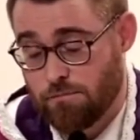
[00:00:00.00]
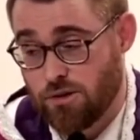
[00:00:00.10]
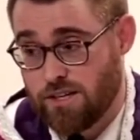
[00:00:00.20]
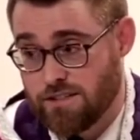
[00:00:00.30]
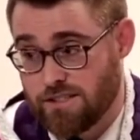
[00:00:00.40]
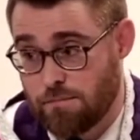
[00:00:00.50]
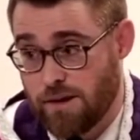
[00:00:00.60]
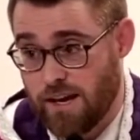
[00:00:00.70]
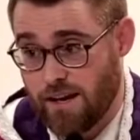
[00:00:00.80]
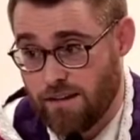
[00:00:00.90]

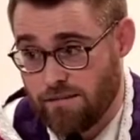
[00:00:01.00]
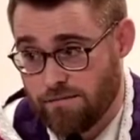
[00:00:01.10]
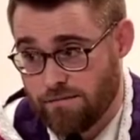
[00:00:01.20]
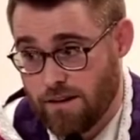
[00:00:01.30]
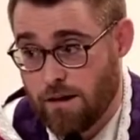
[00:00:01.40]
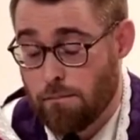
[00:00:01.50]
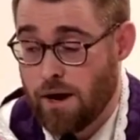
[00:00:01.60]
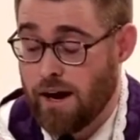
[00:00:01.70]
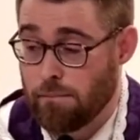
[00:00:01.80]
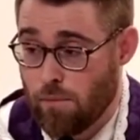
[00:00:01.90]
participate
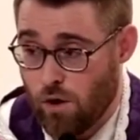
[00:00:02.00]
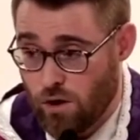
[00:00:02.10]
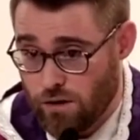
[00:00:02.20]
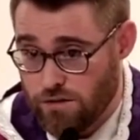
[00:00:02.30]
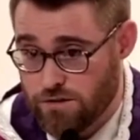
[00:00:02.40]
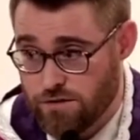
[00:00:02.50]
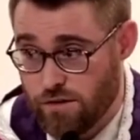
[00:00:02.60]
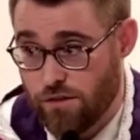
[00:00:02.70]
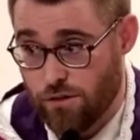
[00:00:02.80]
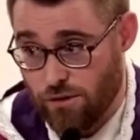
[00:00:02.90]
by March
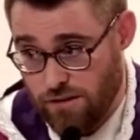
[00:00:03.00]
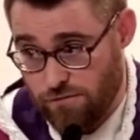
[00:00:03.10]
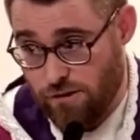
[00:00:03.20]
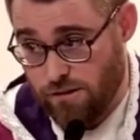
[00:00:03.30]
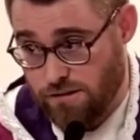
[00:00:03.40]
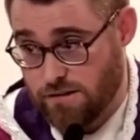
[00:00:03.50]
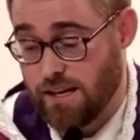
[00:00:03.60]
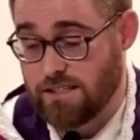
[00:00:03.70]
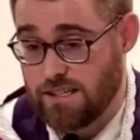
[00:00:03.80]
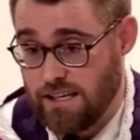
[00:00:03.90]
31st,
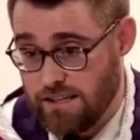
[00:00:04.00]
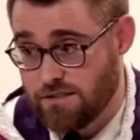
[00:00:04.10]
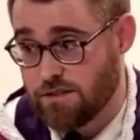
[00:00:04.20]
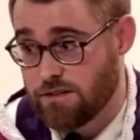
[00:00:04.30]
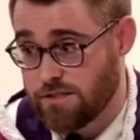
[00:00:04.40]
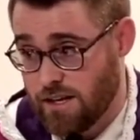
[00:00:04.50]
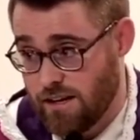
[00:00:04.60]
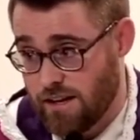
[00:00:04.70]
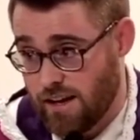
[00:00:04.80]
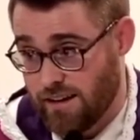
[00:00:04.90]
that's Easter
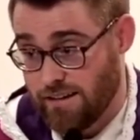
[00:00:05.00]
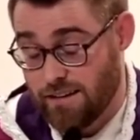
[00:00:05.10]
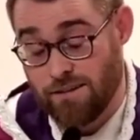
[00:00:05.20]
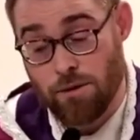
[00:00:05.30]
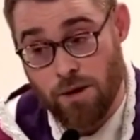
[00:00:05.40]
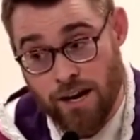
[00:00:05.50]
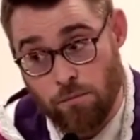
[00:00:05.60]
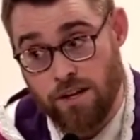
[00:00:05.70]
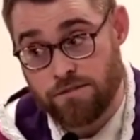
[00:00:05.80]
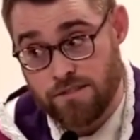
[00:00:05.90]
Sunday, keep in mind
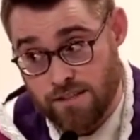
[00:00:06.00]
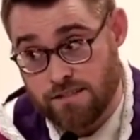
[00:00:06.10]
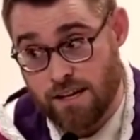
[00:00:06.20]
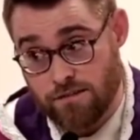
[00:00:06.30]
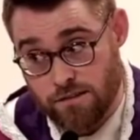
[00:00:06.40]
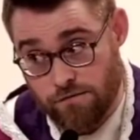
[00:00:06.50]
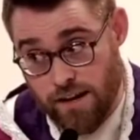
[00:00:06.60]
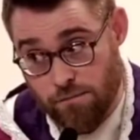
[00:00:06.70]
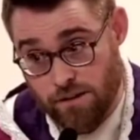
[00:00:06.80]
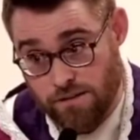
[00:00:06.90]
we have 6,000
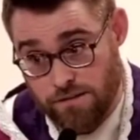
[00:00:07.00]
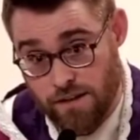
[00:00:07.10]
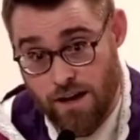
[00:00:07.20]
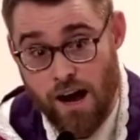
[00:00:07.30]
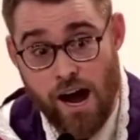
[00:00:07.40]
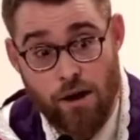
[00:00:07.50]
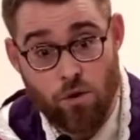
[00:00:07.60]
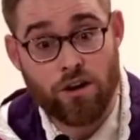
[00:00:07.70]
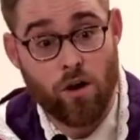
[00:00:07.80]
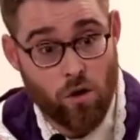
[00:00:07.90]
families. I
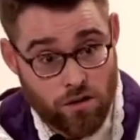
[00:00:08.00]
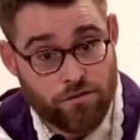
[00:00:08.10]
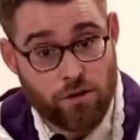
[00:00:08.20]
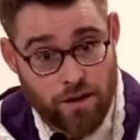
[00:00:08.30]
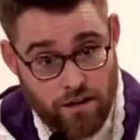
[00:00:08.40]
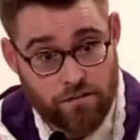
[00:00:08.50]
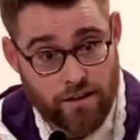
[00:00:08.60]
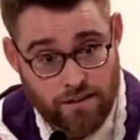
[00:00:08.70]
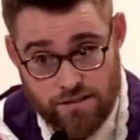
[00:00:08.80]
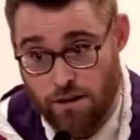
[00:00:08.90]
want all of you in on
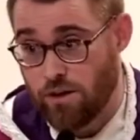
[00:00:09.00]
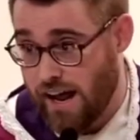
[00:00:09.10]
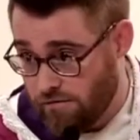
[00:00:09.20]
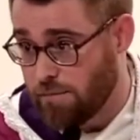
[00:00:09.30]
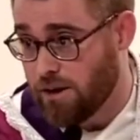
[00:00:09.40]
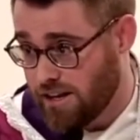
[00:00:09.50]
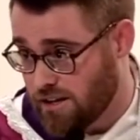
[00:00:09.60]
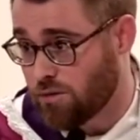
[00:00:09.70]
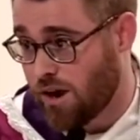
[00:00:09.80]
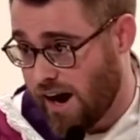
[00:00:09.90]
this. I want everybody
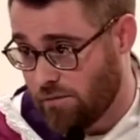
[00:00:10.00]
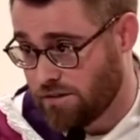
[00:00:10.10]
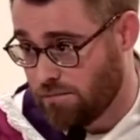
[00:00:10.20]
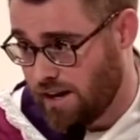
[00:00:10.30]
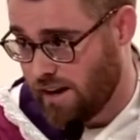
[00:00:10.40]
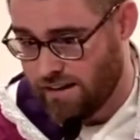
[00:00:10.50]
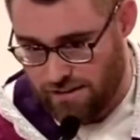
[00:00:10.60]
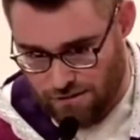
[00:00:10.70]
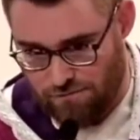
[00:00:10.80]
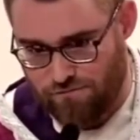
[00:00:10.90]
to cry with me
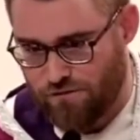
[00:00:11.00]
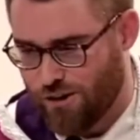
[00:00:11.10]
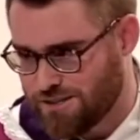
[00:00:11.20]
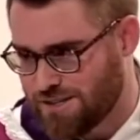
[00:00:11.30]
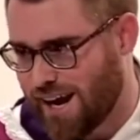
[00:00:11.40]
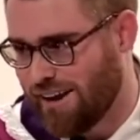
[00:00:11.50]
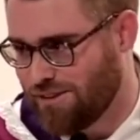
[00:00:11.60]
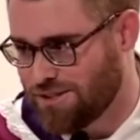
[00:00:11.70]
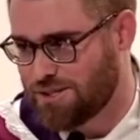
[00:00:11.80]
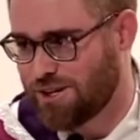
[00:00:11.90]
at the first day of
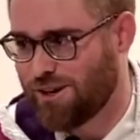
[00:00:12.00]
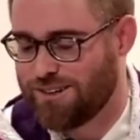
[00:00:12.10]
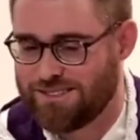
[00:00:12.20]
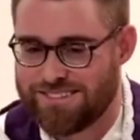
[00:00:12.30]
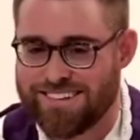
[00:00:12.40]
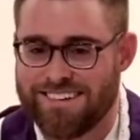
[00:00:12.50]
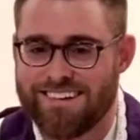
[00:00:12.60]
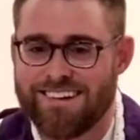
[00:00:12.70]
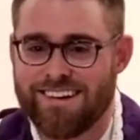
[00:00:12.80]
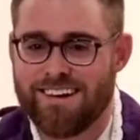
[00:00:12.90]
church.
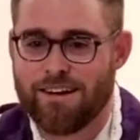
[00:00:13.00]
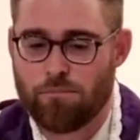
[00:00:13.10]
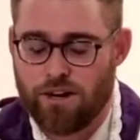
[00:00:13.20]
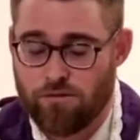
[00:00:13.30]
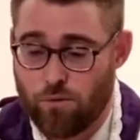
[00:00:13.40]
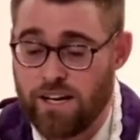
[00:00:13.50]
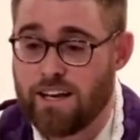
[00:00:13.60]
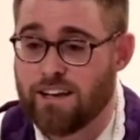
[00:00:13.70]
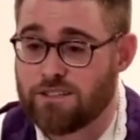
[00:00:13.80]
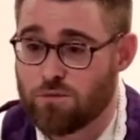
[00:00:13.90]
But if we
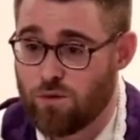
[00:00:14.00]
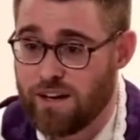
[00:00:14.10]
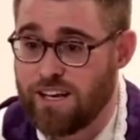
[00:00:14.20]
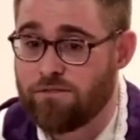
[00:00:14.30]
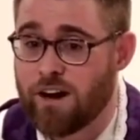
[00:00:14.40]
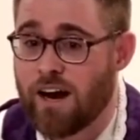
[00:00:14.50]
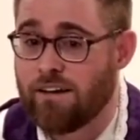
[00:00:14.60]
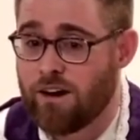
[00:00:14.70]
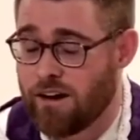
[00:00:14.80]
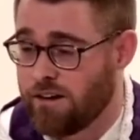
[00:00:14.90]
get
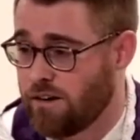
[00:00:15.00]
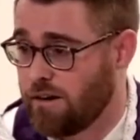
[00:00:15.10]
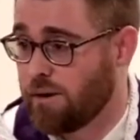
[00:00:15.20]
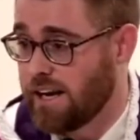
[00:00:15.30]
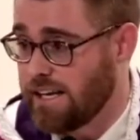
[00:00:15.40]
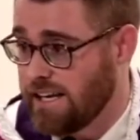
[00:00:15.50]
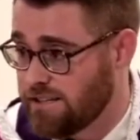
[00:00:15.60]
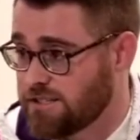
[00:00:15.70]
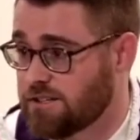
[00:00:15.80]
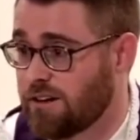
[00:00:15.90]
2,500 by
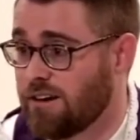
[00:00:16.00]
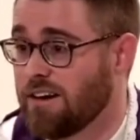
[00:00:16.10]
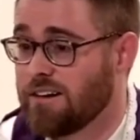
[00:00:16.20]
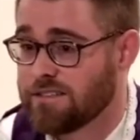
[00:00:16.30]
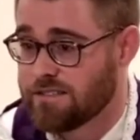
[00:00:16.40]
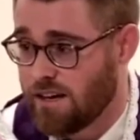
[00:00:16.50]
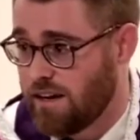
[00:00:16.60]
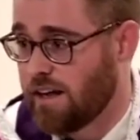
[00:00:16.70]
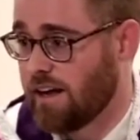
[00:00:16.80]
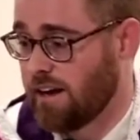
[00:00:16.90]
Easter
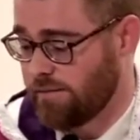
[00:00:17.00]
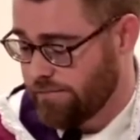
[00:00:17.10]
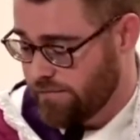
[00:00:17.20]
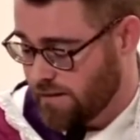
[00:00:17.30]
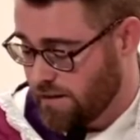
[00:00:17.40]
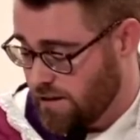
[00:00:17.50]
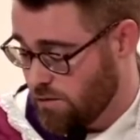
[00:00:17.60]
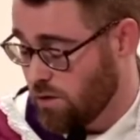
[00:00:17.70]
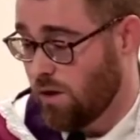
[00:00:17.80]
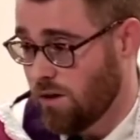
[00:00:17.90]
Sunday,
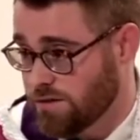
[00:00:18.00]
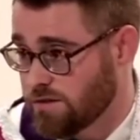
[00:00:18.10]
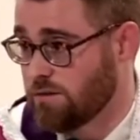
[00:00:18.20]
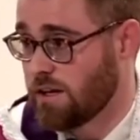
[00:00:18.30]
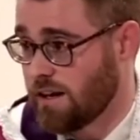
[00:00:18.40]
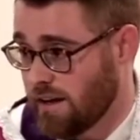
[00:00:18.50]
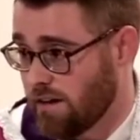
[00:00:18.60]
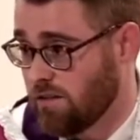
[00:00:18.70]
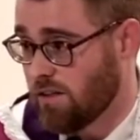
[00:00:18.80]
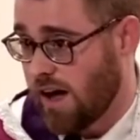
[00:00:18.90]
you will also get
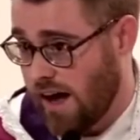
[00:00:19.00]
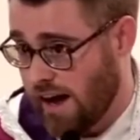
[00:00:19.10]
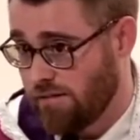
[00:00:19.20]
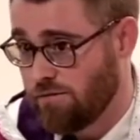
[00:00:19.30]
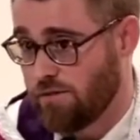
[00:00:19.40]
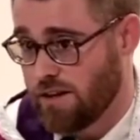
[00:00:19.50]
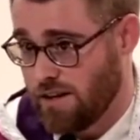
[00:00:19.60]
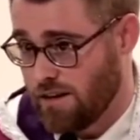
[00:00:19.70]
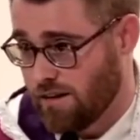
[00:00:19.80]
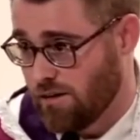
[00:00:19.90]
a live
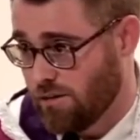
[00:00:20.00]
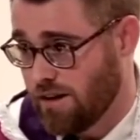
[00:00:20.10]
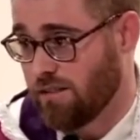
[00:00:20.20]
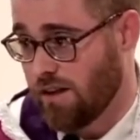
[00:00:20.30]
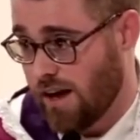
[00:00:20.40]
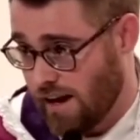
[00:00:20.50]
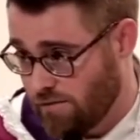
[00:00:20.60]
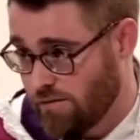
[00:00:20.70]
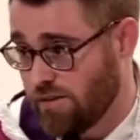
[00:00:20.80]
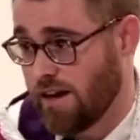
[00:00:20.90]
video and a live
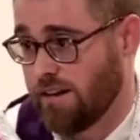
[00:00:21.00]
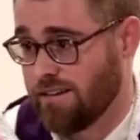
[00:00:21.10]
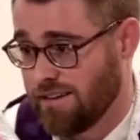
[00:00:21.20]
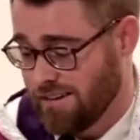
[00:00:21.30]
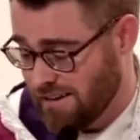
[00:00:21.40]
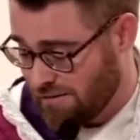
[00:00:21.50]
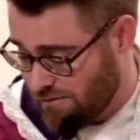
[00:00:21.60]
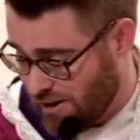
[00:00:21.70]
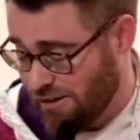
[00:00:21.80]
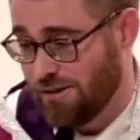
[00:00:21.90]
event of
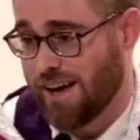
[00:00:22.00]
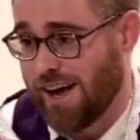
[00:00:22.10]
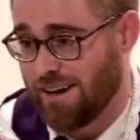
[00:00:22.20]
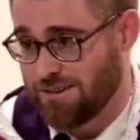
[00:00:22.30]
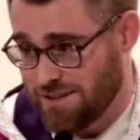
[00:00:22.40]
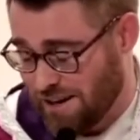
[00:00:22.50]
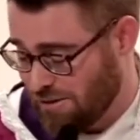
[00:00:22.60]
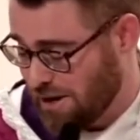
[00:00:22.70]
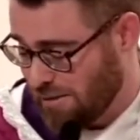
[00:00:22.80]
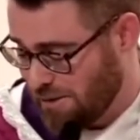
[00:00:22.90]
Father Dat shaving
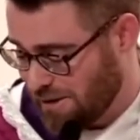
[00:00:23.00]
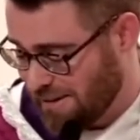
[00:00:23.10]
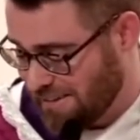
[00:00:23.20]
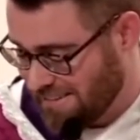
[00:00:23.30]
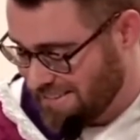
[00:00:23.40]
my beard.